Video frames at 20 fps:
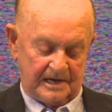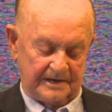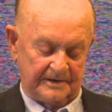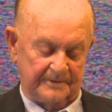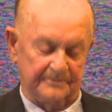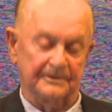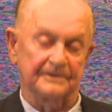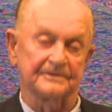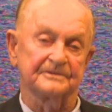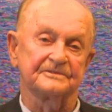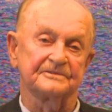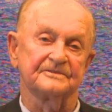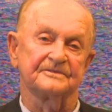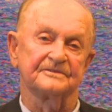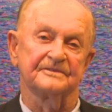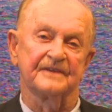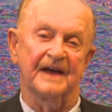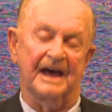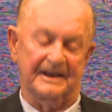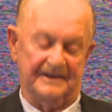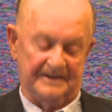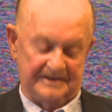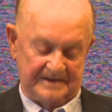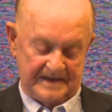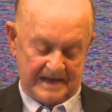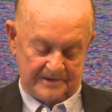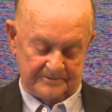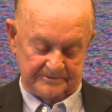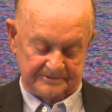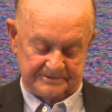was that
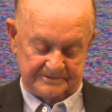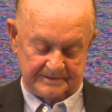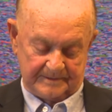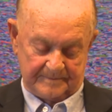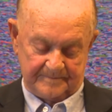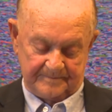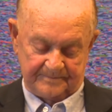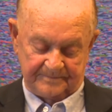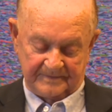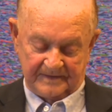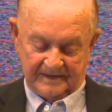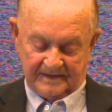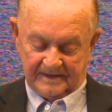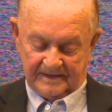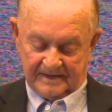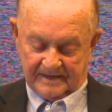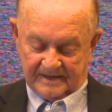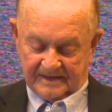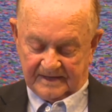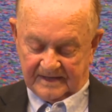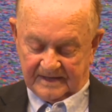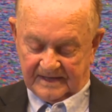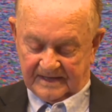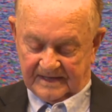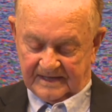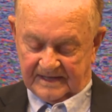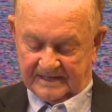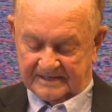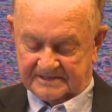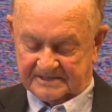announcer.
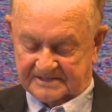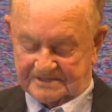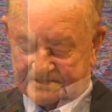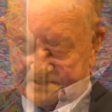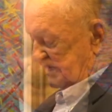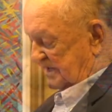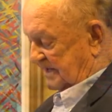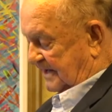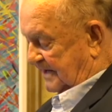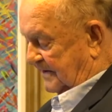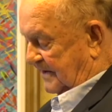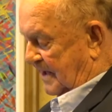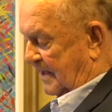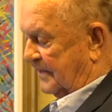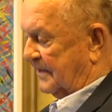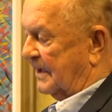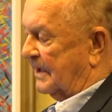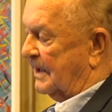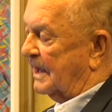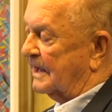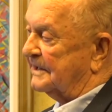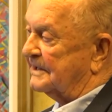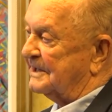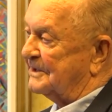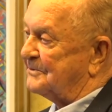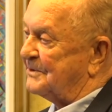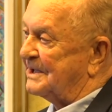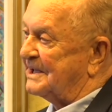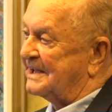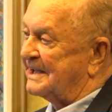It's another
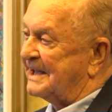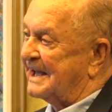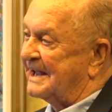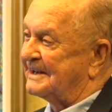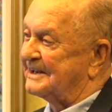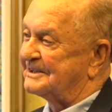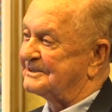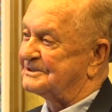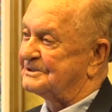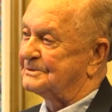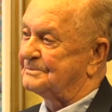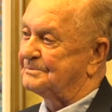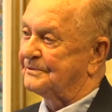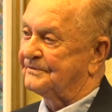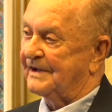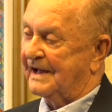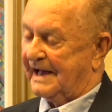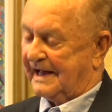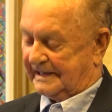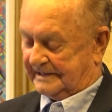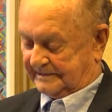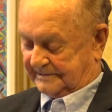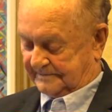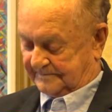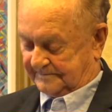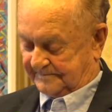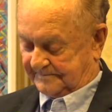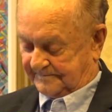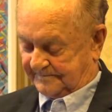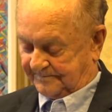holiday weekend at
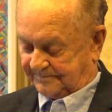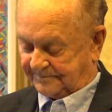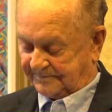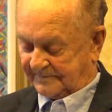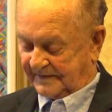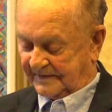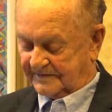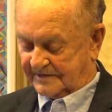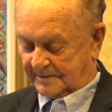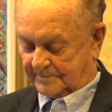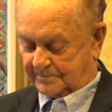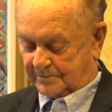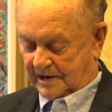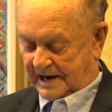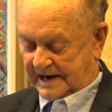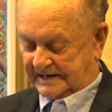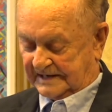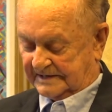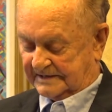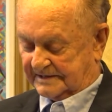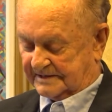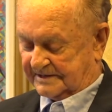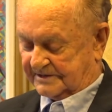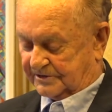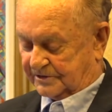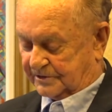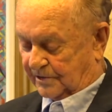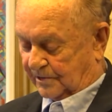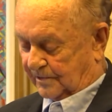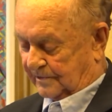SuperValue. The bright
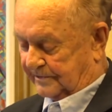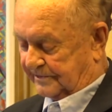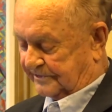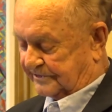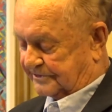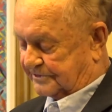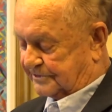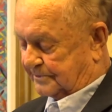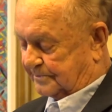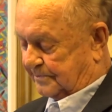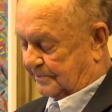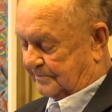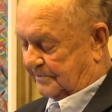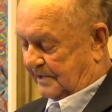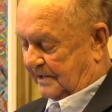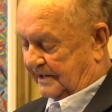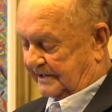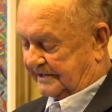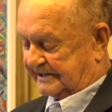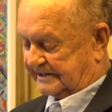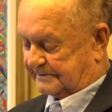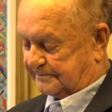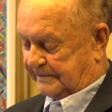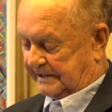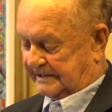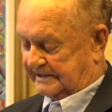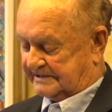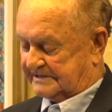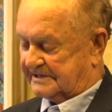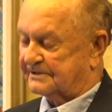golden supermarkets,
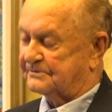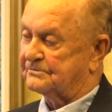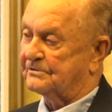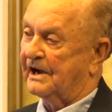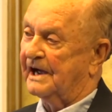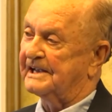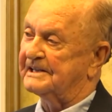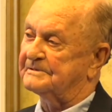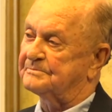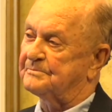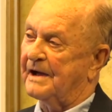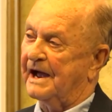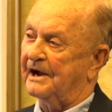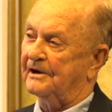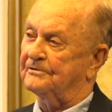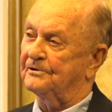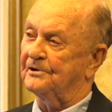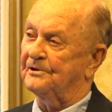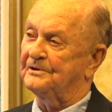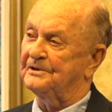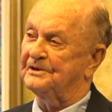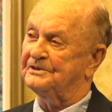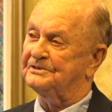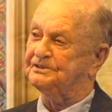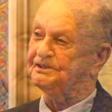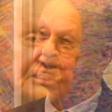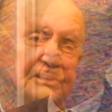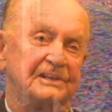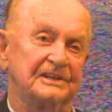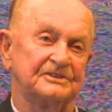peas and rice, macaroni and
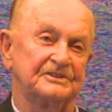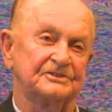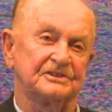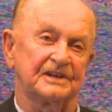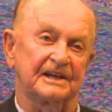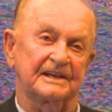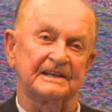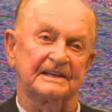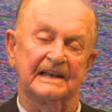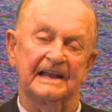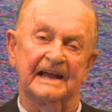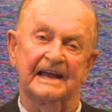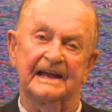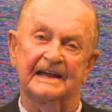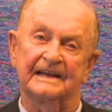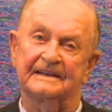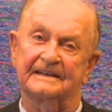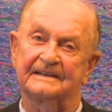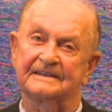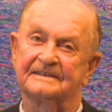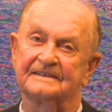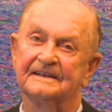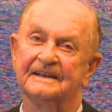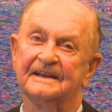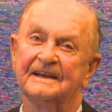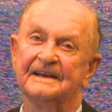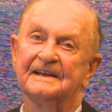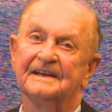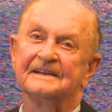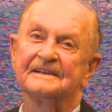cheese, chicken leg
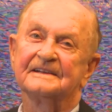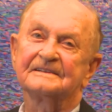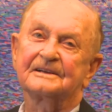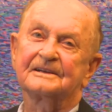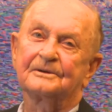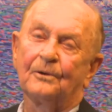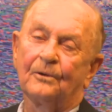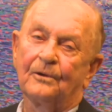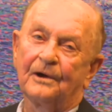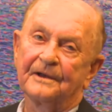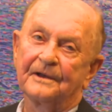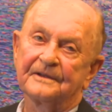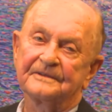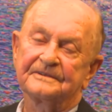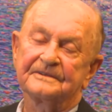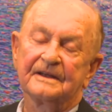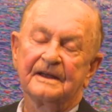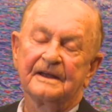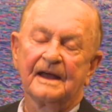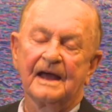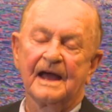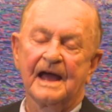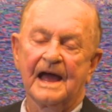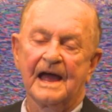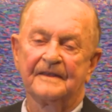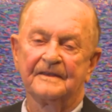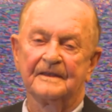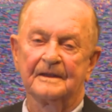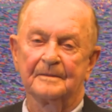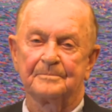quarters,
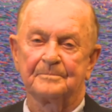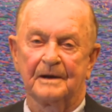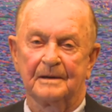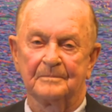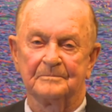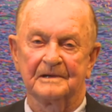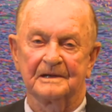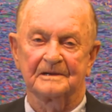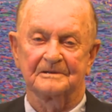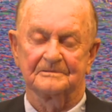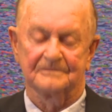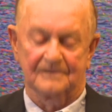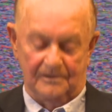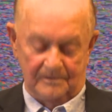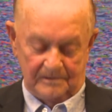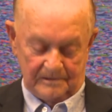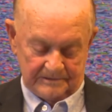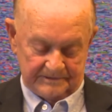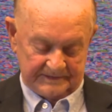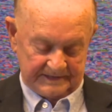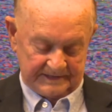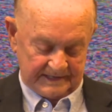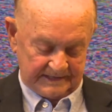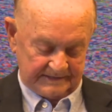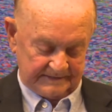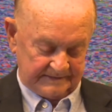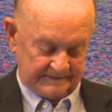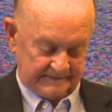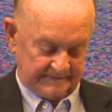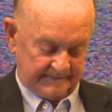and the public rolled in.
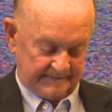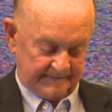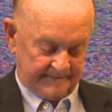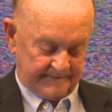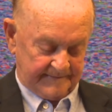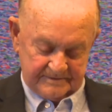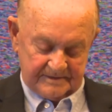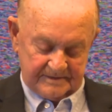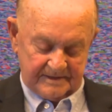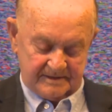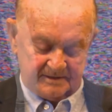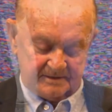The